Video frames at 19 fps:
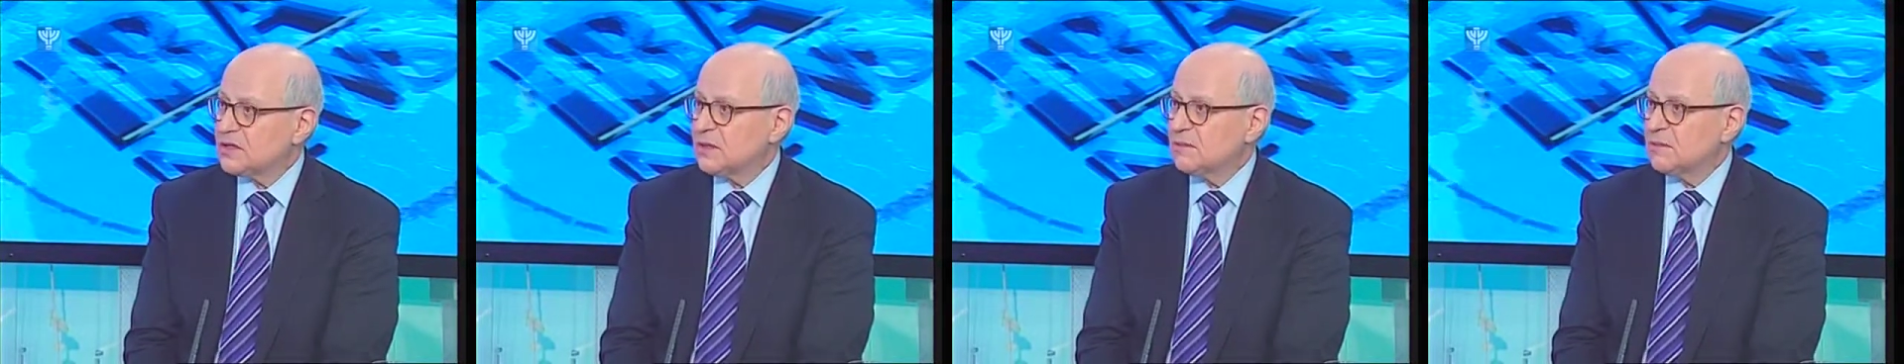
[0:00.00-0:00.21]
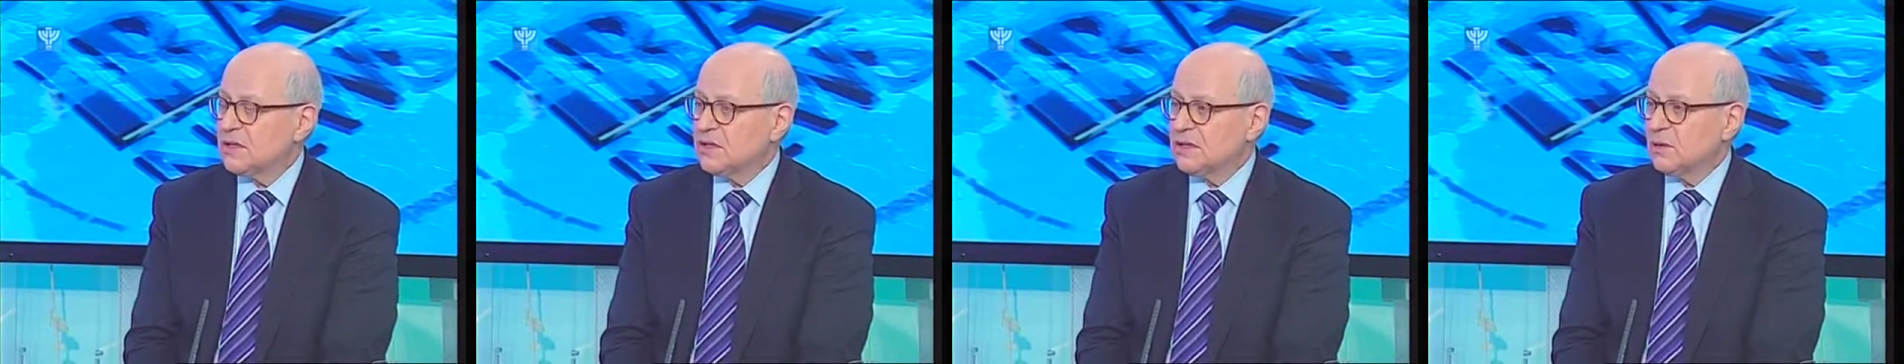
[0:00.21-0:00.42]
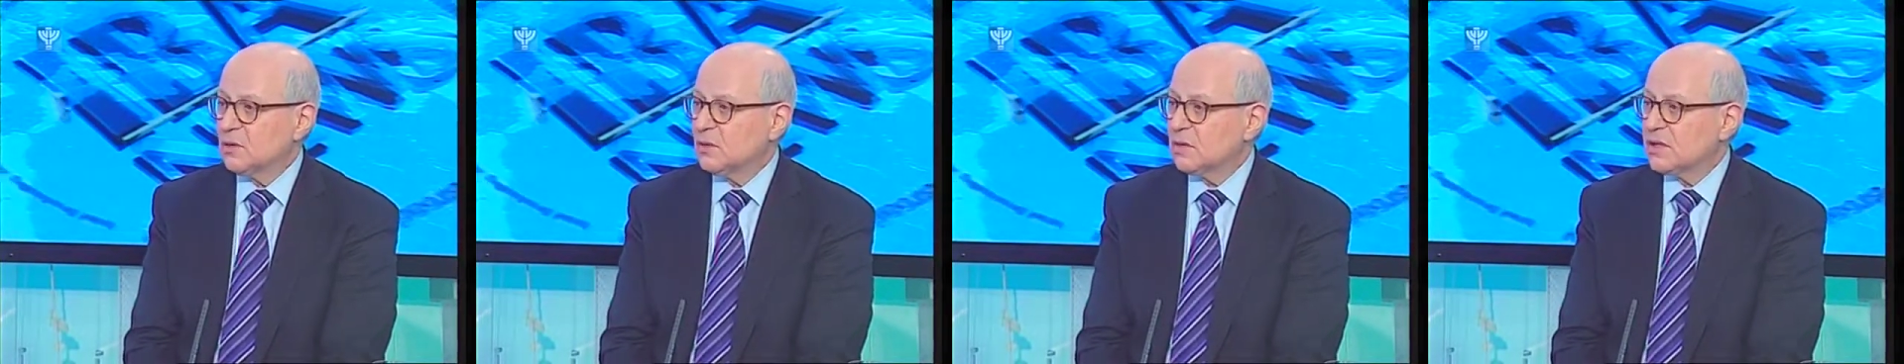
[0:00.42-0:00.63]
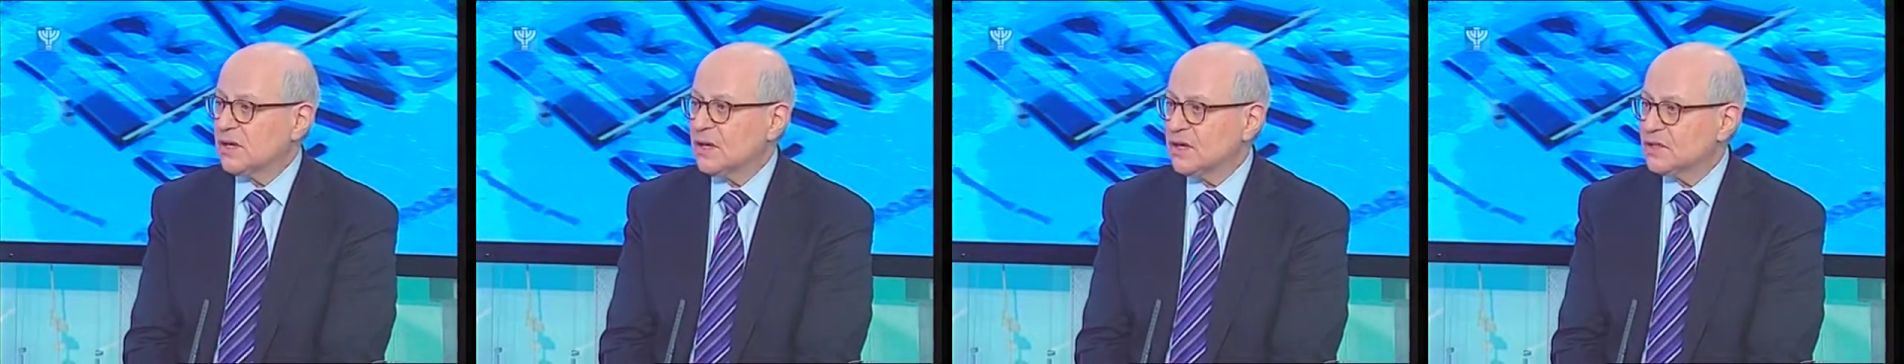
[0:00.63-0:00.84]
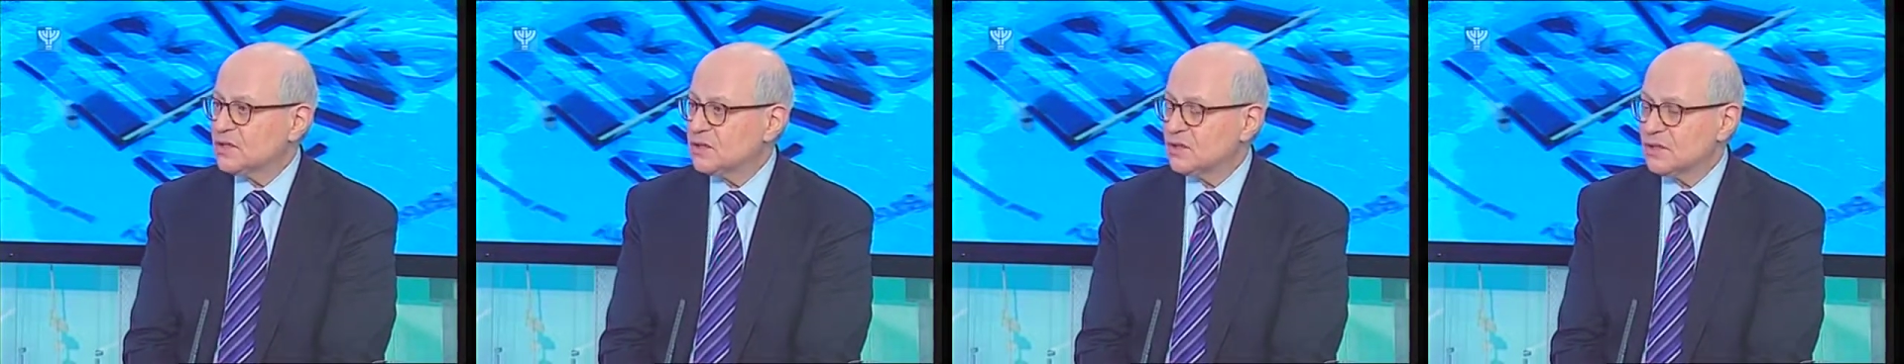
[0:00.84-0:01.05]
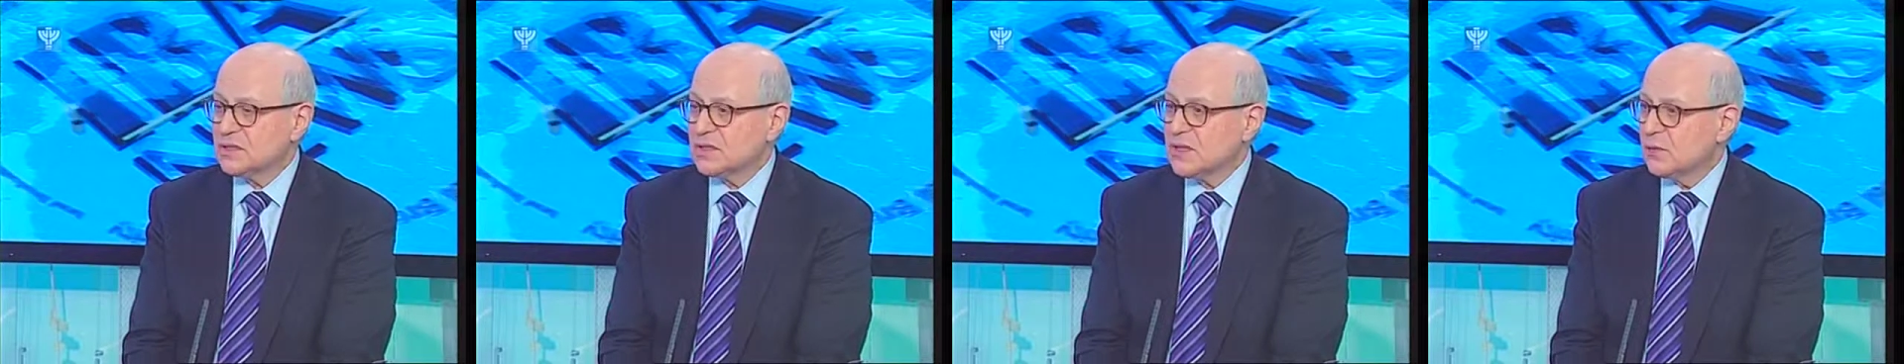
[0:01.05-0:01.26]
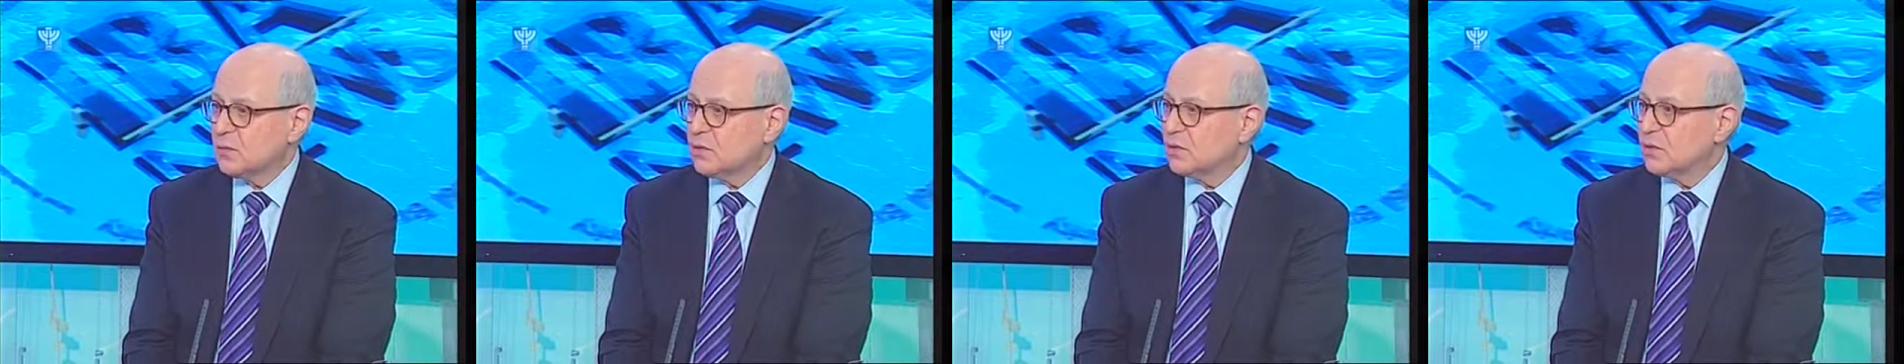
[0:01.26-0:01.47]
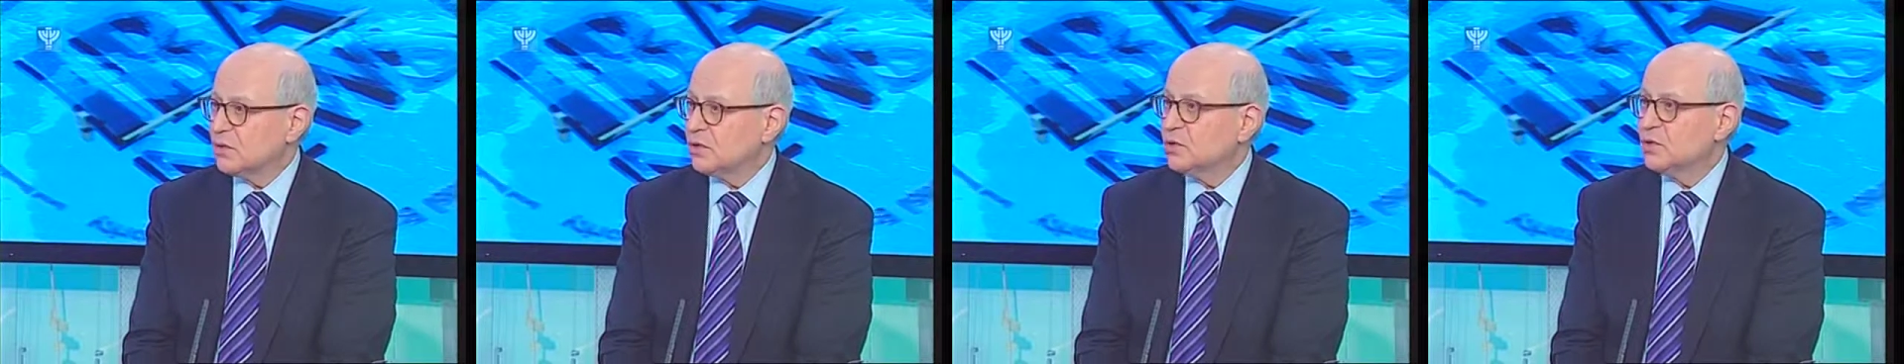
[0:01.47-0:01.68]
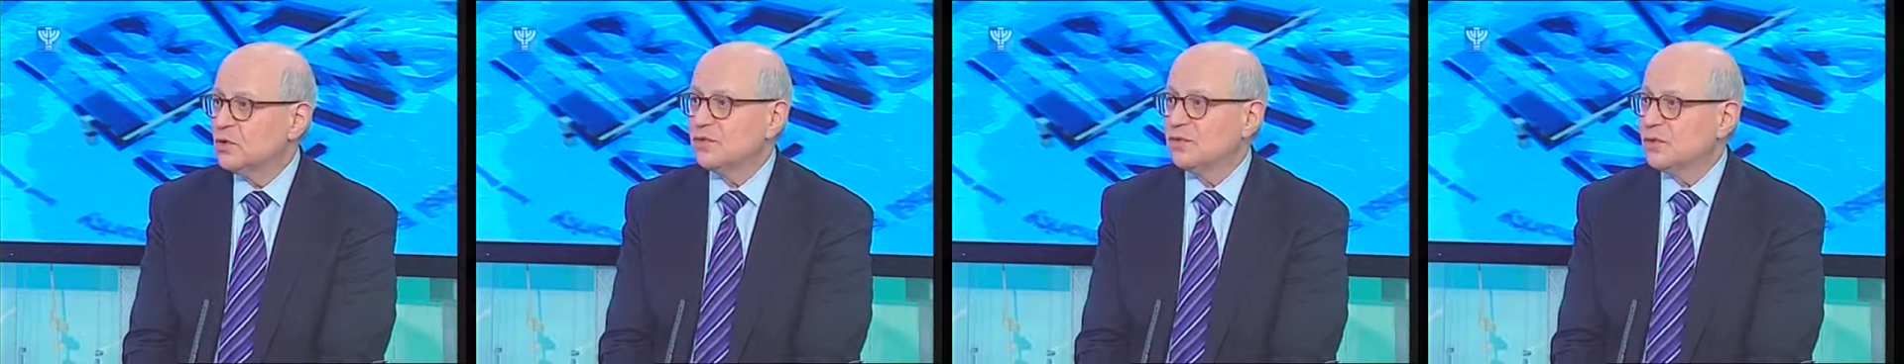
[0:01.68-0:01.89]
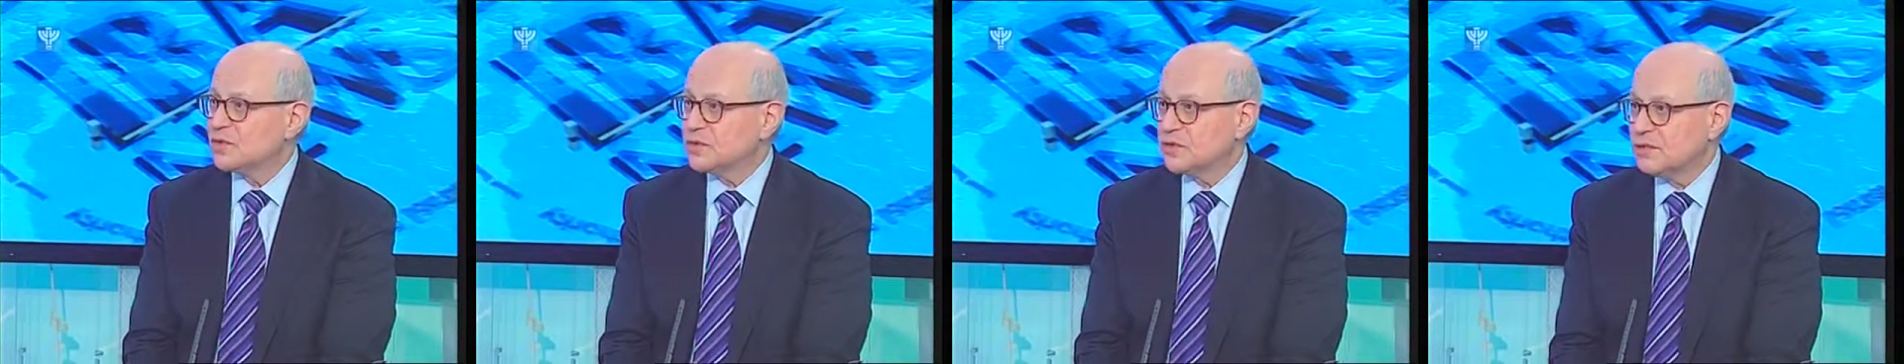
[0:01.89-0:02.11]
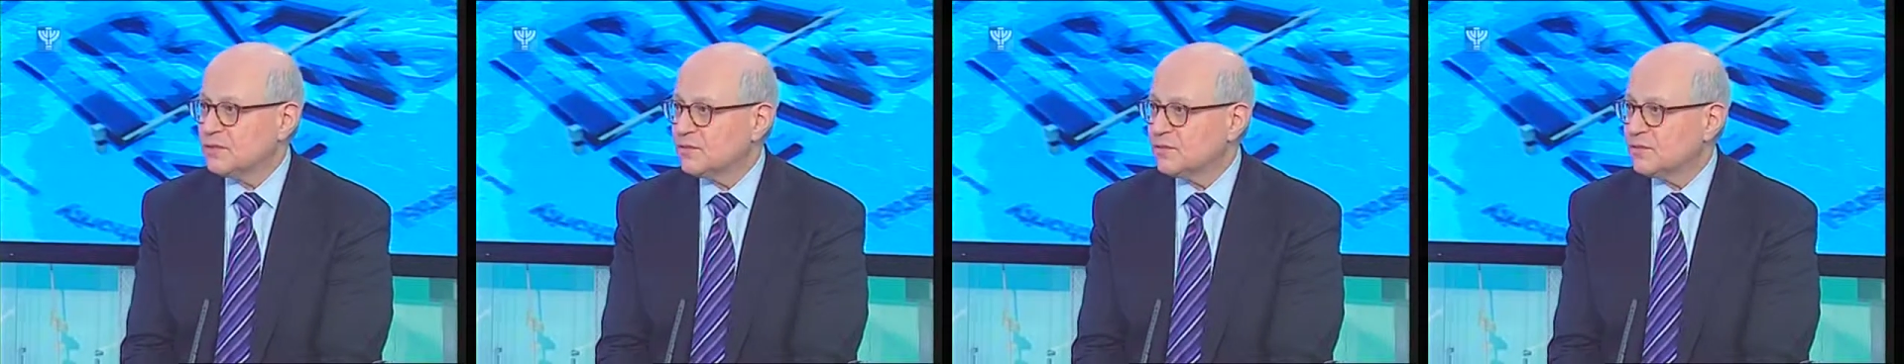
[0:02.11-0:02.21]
I mean, there were cancers that were universally